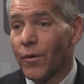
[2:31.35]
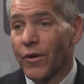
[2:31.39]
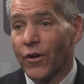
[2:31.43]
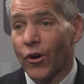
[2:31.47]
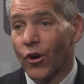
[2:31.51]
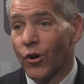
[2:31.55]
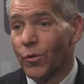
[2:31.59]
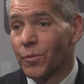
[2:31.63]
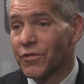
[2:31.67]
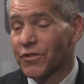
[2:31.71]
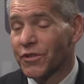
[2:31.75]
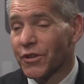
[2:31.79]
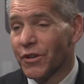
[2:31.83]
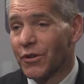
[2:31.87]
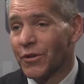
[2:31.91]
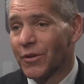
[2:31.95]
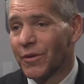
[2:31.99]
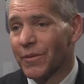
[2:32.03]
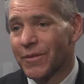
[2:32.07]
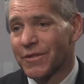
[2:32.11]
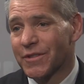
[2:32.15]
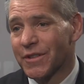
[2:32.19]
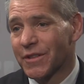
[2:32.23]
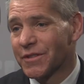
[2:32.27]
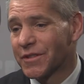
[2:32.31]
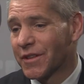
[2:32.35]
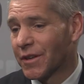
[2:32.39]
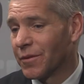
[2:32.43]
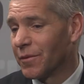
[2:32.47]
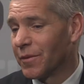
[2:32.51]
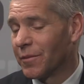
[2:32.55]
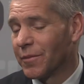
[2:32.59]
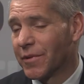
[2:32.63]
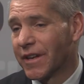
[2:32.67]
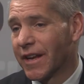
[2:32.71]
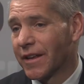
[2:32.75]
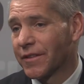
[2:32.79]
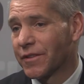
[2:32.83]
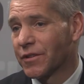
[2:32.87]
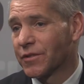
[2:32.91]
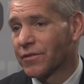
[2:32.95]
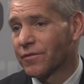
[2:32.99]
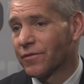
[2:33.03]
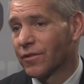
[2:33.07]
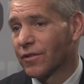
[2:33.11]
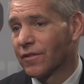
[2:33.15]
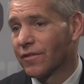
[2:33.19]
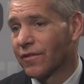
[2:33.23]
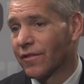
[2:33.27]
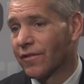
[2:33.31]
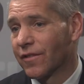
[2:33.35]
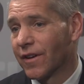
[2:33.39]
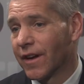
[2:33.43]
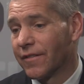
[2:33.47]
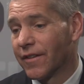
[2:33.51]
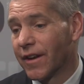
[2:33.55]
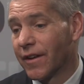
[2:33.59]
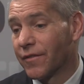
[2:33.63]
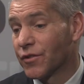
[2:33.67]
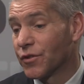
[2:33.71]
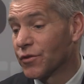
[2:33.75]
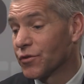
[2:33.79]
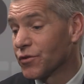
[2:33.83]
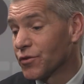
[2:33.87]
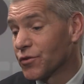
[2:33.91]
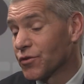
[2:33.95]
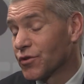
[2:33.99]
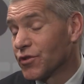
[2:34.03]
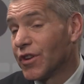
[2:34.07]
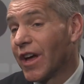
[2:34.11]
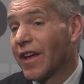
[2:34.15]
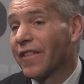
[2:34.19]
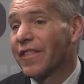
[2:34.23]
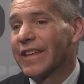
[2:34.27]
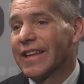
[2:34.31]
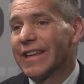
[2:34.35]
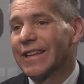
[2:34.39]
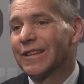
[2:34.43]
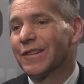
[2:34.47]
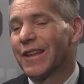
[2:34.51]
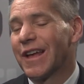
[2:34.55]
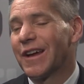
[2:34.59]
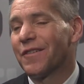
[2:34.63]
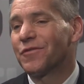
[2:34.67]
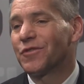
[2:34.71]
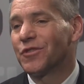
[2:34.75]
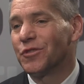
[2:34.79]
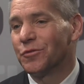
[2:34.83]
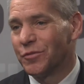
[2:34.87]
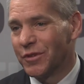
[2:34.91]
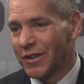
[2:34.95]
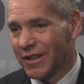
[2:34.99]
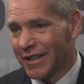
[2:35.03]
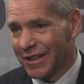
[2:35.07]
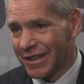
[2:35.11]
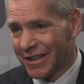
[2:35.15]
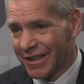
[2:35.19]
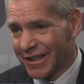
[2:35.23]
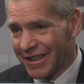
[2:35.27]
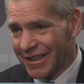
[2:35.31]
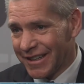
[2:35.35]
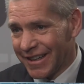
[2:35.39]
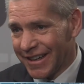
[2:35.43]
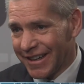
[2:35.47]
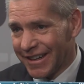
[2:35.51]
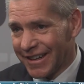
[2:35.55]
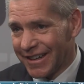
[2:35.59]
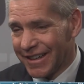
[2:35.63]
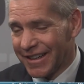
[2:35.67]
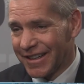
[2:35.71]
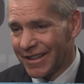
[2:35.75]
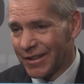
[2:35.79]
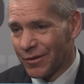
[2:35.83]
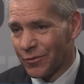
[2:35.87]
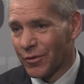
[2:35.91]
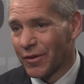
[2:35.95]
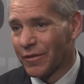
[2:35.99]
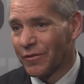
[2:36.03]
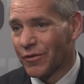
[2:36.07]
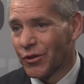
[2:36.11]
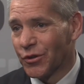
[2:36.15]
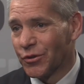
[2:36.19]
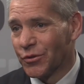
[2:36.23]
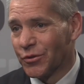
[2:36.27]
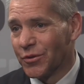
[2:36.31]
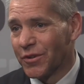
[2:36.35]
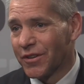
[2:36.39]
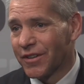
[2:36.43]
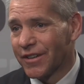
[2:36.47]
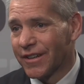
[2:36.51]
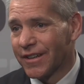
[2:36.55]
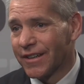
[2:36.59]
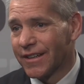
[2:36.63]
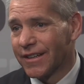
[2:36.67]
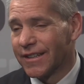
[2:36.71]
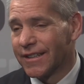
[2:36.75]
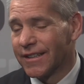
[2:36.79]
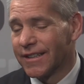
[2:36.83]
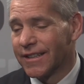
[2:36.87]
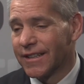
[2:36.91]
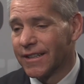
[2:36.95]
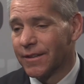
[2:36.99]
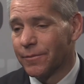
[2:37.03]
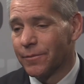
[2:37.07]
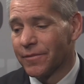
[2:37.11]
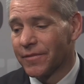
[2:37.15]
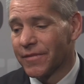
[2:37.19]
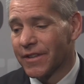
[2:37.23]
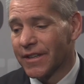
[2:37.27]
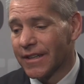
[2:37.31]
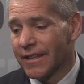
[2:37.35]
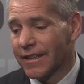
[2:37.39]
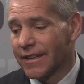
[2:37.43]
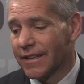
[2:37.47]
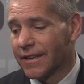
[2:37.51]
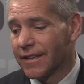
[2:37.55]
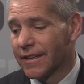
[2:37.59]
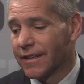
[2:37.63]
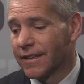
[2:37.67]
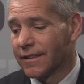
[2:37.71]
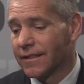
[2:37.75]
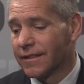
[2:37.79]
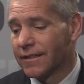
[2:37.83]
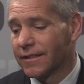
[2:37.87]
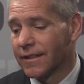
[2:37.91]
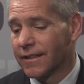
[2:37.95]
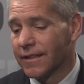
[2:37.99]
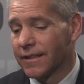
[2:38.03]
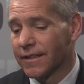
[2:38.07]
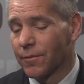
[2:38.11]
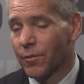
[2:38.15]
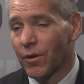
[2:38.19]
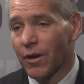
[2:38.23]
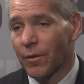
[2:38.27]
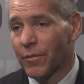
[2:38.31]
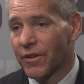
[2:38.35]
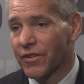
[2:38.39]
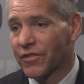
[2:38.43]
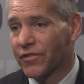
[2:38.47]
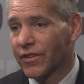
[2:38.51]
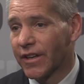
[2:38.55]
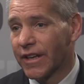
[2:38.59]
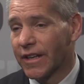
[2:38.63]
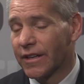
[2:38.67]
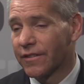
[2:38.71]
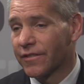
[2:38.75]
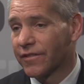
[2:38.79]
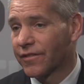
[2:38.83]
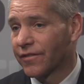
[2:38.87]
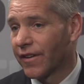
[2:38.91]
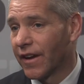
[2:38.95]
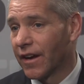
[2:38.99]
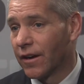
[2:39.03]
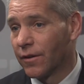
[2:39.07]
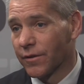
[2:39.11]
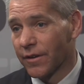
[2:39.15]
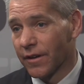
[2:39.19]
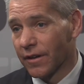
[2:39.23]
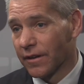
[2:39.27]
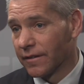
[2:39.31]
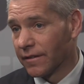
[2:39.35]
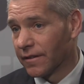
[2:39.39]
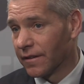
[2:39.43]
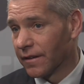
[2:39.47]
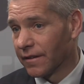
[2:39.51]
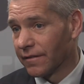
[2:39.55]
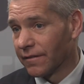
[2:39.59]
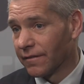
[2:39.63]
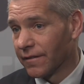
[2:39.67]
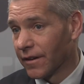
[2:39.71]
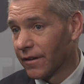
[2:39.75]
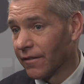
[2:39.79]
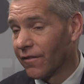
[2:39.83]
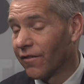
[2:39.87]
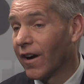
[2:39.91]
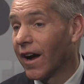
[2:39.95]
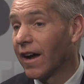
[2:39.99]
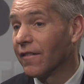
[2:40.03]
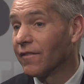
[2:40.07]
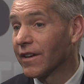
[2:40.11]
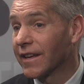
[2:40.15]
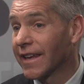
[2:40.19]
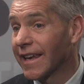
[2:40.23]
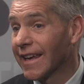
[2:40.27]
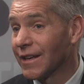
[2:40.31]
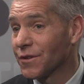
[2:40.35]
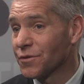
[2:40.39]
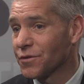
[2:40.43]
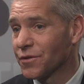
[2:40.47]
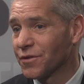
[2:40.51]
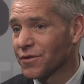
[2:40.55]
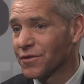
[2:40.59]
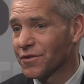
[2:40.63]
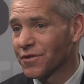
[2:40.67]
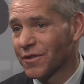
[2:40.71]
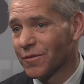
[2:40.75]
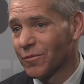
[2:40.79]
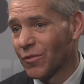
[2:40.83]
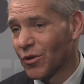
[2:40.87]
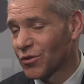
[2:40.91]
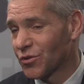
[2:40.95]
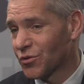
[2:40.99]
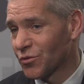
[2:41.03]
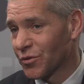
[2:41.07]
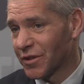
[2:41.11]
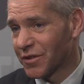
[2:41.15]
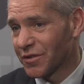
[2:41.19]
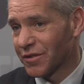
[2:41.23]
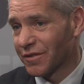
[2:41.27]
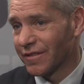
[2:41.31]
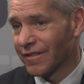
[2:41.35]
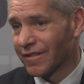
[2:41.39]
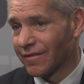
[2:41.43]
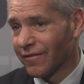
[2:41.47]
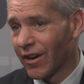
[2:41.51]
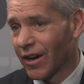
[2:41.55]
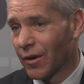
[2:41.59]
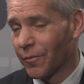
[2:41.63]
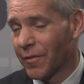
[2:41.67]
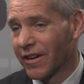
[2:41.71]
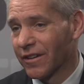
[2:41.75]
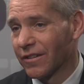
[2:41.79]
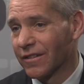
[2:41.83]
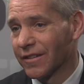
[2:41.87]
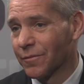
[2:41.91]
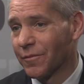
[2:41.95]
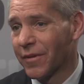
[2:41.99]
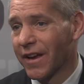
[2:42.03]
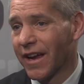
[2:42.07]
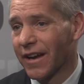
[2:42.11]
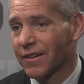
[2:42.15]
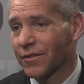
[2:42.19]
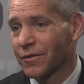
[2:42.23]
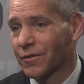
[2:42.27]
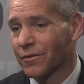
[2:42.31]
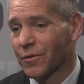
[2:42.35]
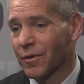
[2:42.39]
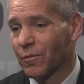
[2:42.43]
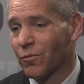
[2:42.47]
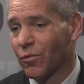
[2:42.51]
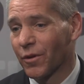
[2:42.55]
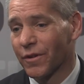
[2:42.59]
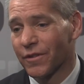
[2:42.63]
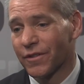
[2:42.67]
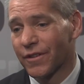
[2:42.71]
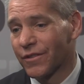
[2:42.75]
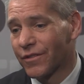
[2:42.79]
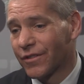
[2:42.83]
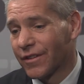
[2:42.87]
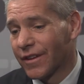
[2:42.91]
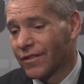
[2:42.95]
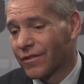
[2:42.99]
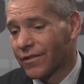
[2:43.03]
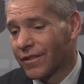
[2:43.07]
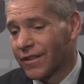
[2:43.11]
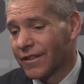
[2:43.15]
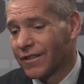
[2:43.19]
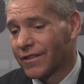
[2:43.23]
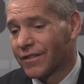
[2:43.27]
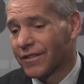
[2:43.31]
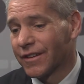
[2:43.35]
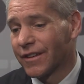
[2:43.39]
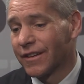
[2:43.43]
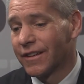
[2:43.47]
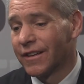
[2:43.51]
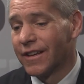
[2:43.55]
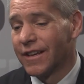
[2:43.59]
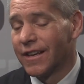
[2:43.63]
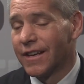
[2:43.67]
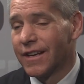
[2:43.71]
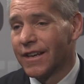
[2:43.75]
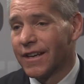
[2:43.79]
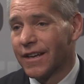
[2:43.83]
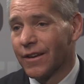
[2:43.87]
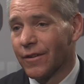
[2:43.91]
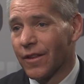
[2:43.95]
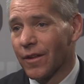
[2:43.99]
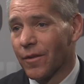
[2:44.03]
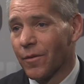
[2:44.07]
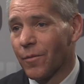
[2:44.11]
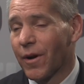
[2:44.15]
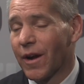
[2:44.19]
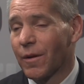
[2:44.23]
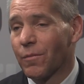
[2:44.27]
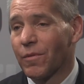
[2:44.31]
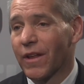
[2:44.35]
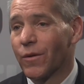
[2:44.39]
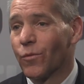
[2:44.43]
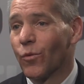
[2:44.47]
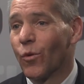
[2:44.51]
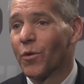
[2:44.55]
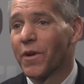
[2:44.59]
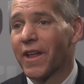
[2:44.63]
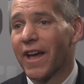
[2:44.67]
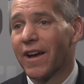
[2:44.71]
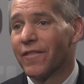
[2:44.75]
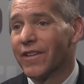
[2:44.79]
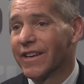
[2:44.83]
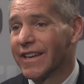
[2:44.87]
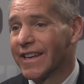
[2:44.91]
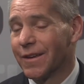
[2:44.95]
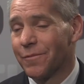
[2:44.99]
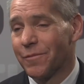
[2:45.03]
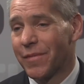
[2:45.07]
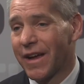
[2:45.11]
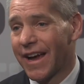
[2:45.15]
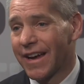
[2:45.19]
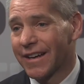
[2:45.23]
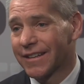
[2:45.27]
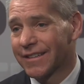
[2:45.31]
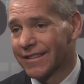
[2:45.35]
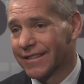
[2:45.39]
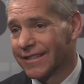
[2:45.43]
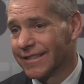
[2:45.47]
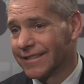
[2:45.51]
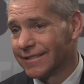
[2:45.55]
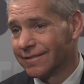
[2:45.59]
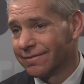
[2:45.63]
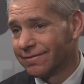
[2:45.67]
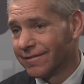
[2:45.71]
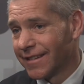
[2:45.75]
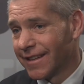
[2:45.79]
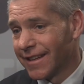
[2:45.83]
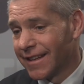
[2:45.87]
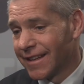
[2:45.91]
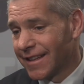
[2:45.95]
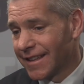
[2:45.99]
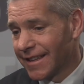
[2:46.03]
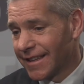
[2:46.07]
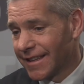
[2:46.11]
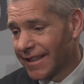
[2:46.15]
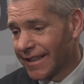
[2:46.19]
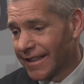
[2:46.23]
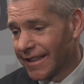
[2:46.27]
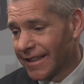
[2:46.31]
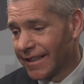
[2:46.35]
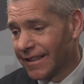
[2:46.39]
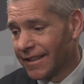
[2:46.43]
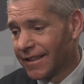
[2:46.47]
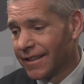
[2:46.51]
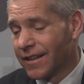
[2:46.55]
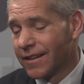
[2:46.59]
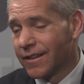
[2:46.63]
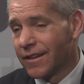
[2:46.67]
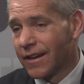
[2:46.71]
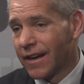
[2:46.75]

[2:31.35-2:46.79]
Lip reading: I would hope so. As I said, we've been at this for 5.5 years. There's nothing left to be reviewed. The Department of State has found on you know, 5 occasions the most recent environmental impact report that says that, you know, that the pipeline won't have any impact on the